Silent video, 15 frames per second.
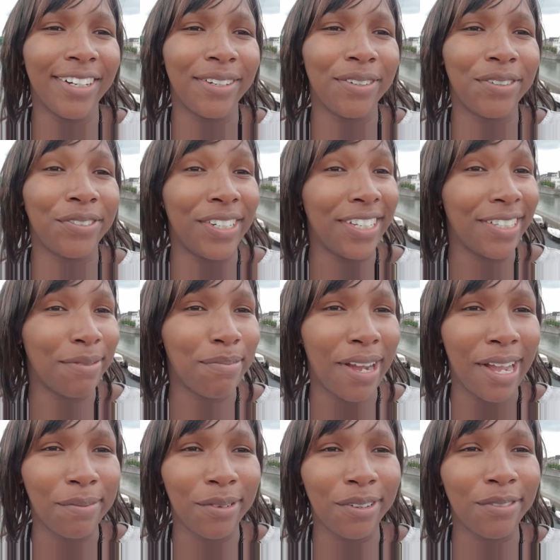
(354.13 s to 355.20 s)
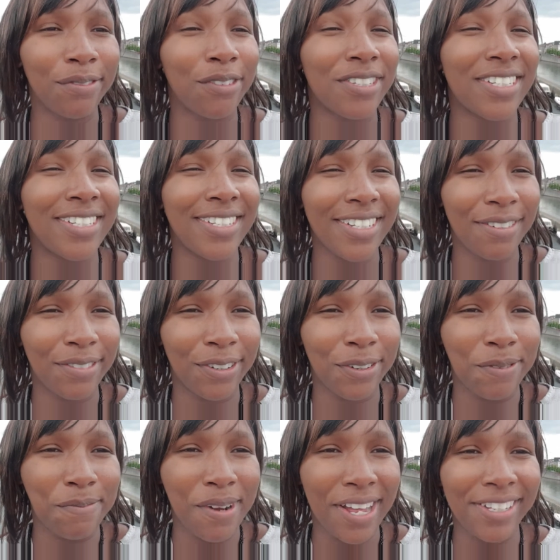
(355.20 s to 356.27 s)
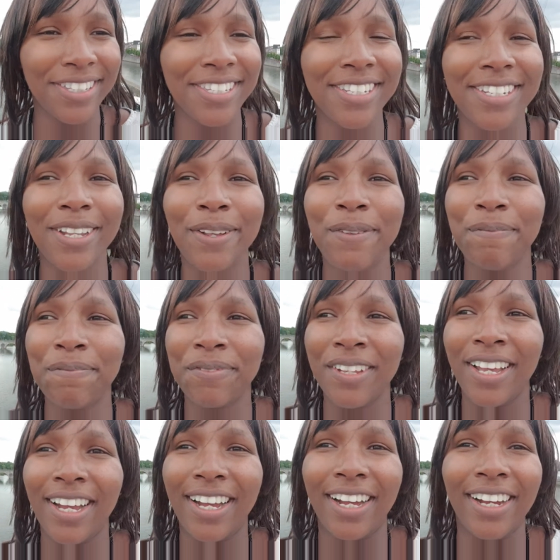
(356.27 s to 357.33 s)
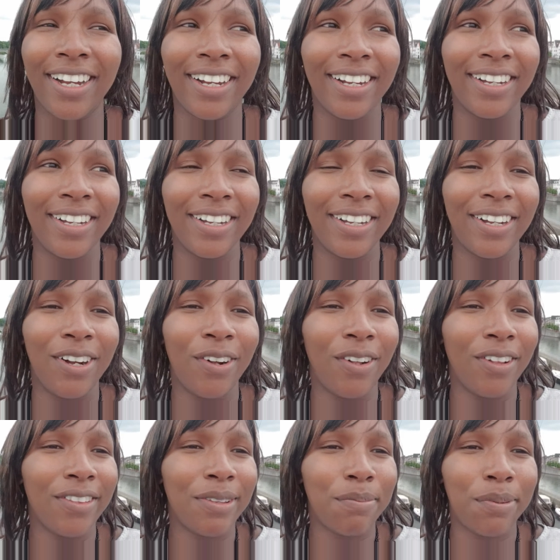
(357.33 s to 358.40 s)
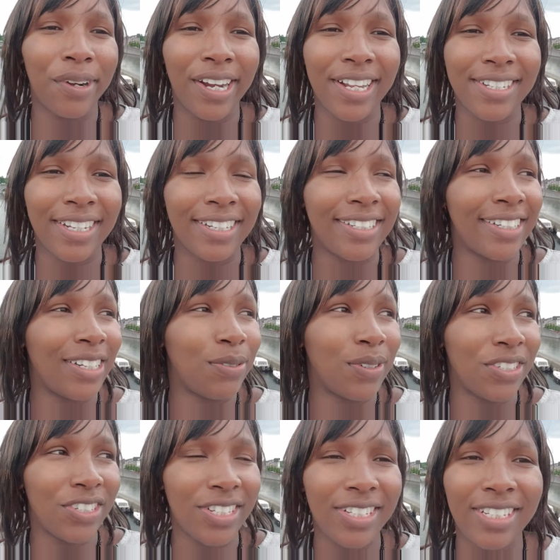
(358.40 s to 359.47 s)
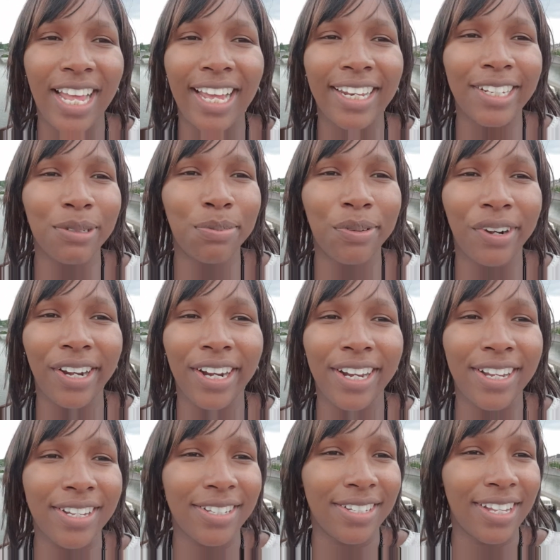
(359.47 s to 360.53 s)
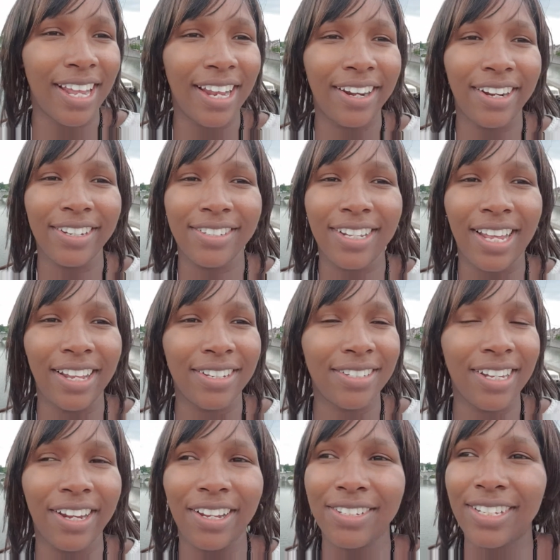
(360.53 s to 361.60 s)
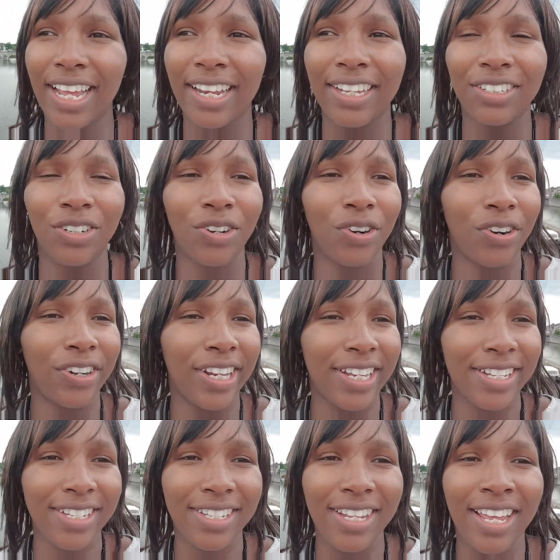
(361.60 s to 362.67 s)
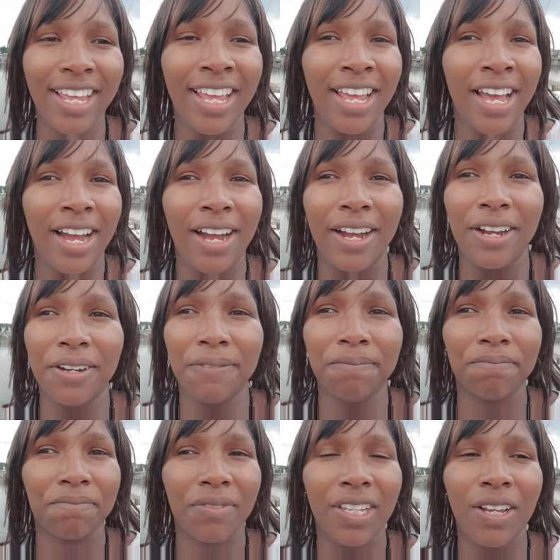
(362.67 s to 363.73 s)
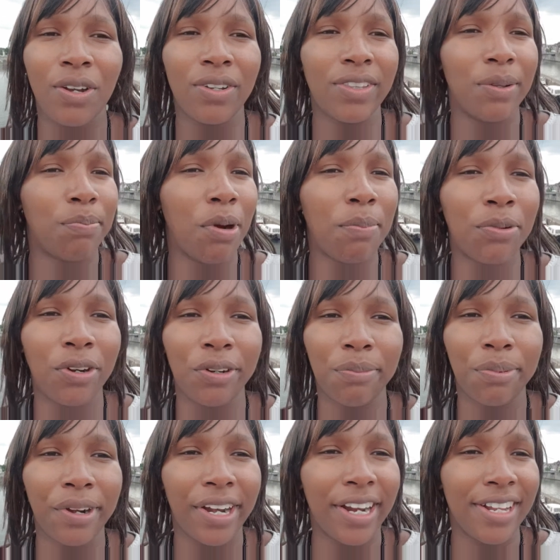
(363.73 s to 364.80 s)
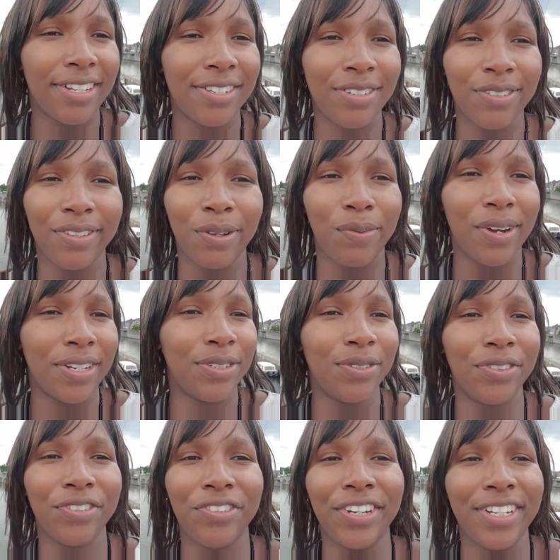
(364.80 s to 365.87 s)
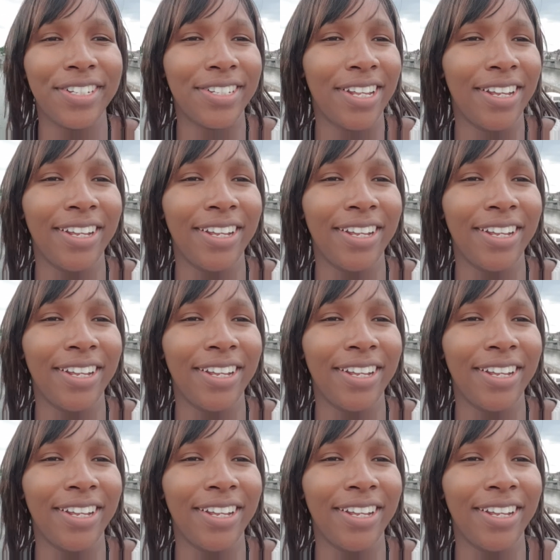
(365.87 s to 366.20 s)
read the Bible for several months, all the prayers I did were just silent prayers, silent groanings, the popcorn prayers, the 1, 2, 3s,